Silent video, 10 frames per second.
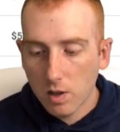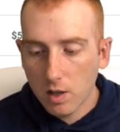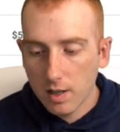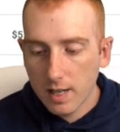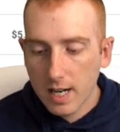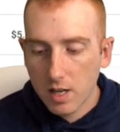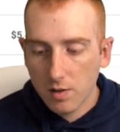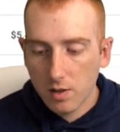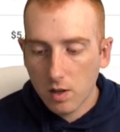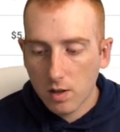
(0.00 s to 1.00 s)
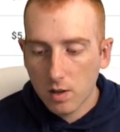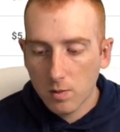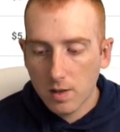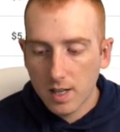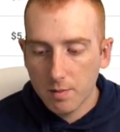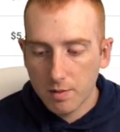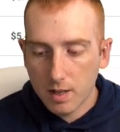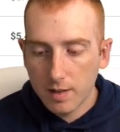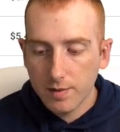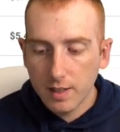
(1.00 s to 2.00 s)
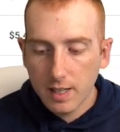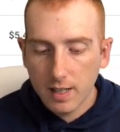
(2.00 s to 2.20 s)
on how the R O I profit